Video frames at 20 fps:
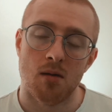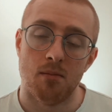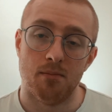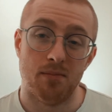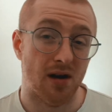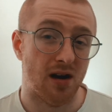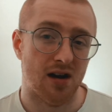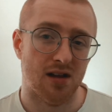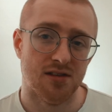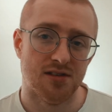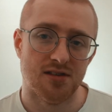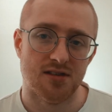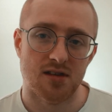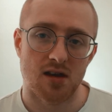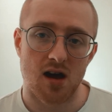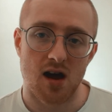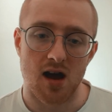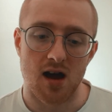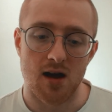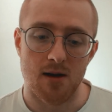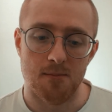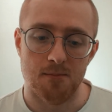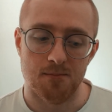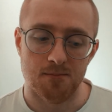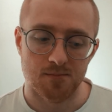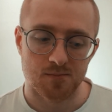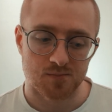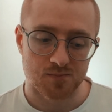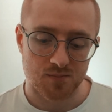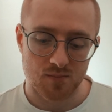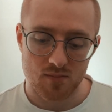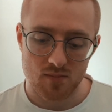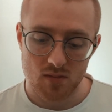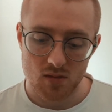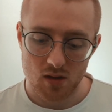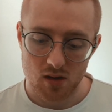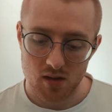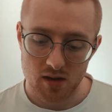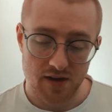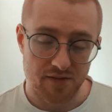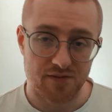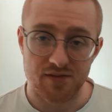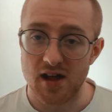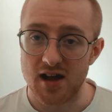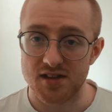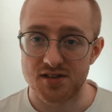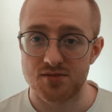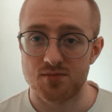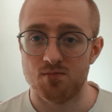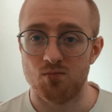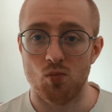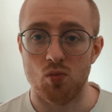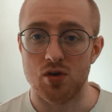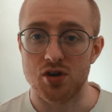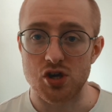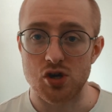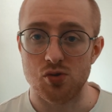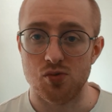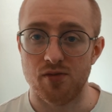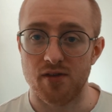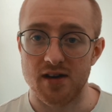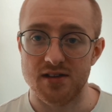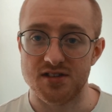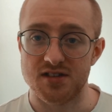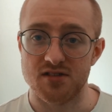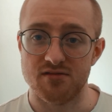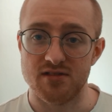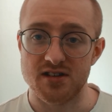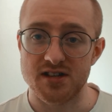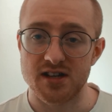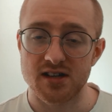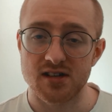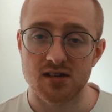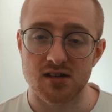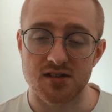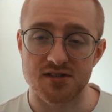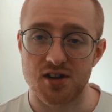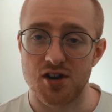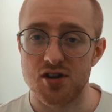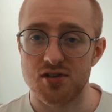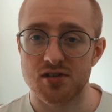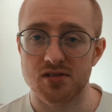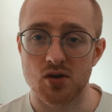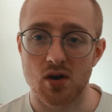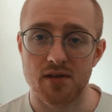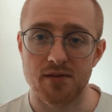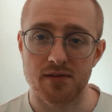but if that's what you fancy reading, because I know quite a